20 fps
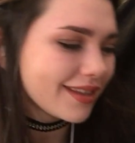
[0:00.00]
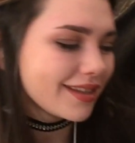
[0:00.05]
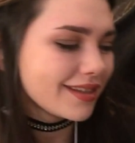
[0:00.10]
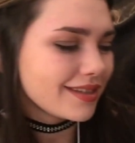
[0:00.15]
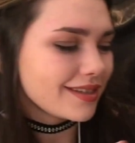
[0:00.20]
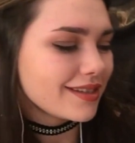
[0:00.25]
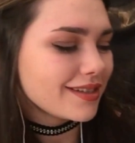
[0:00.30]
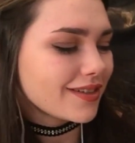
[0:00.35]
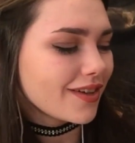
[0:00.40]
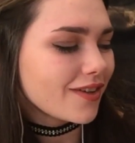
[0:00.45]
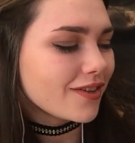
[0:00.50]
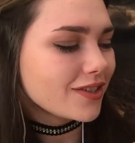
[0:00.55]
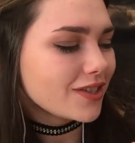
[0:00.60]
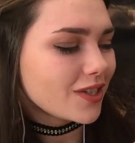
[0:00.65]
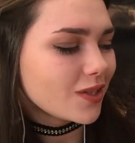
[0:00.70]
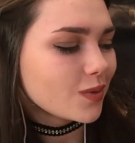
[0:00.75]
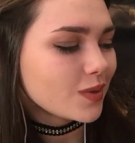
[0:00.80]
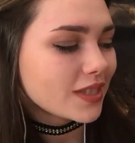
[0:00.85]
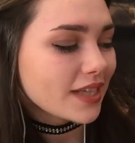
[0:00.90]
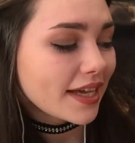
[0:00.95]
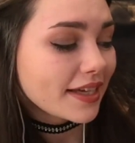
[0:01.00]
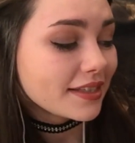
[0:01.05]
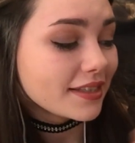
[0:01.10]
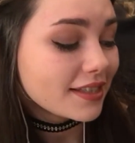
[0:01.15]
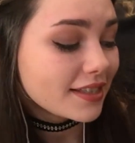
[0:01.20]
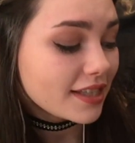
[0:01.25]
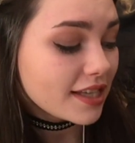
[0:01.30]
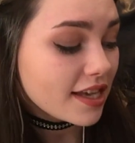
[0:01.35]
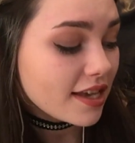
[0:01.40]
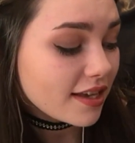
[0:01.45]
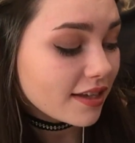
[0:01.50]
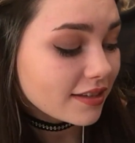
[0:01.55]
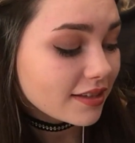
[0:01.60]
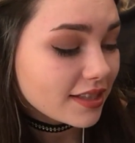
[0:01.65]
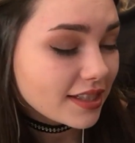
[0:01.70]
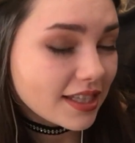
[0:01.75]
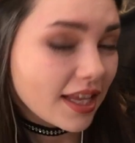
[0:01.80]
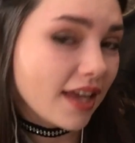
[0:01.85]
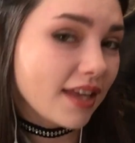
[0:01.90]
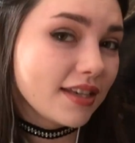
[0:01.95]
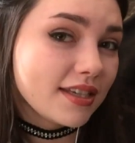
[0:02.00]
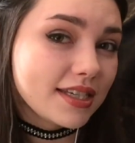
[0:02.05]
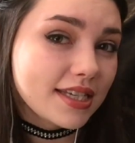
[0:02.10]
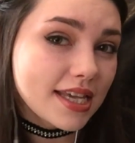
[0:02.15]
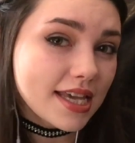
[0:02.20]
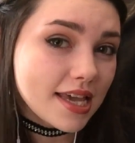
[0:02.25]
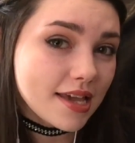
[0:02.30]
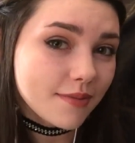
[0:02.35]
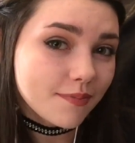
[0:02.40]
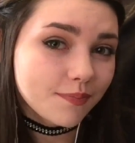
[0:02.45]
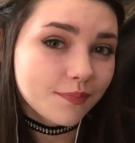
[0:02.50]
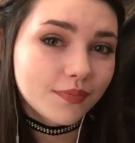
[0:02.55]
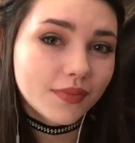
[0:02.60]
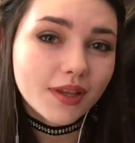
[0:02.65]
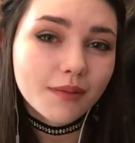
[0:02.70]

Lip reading: This is also side C and side D,